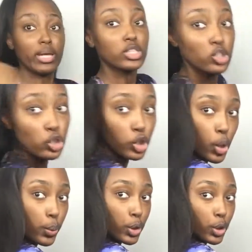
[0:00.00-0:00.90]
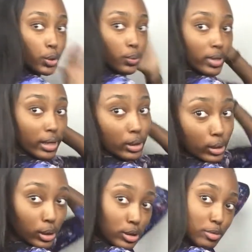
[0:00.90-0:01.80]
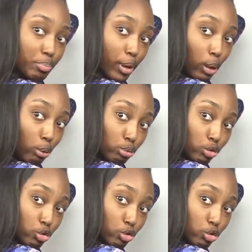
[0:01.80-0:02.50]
I'd like to show you that it gets bone